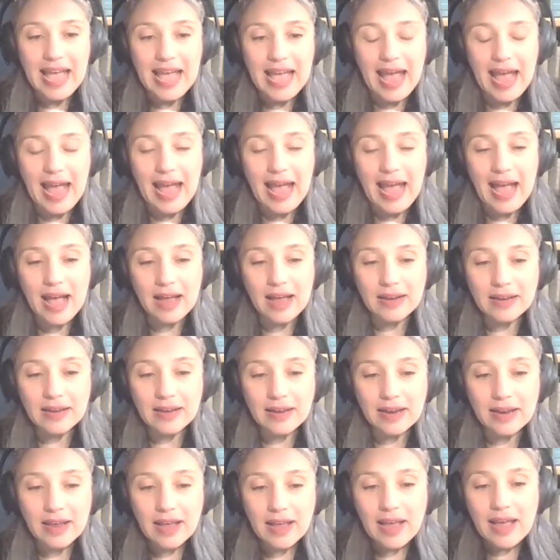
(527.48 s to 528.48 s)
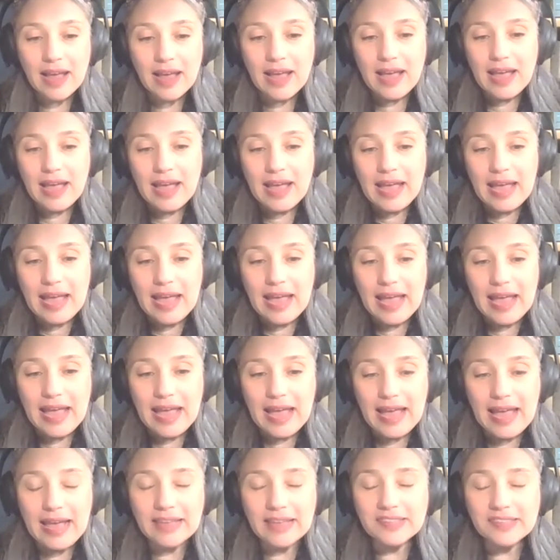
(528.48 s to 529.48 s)
and
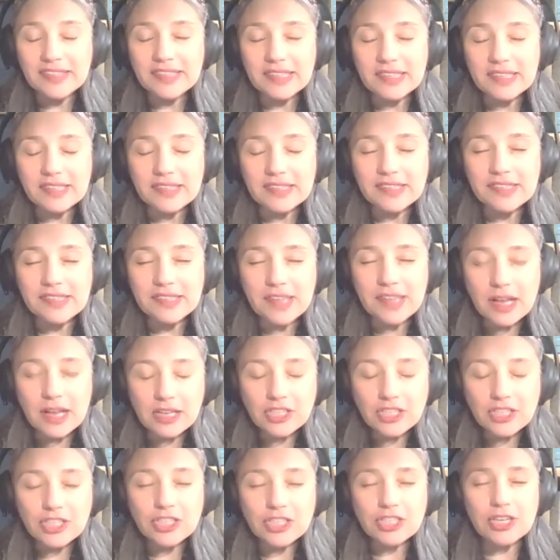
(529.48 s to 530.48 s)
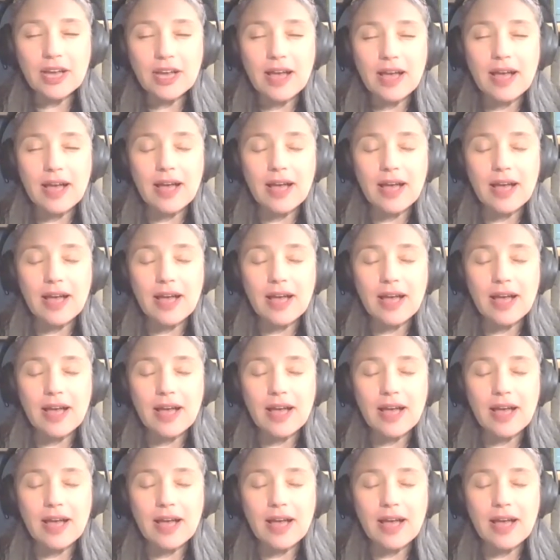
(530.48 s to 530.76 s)
it's such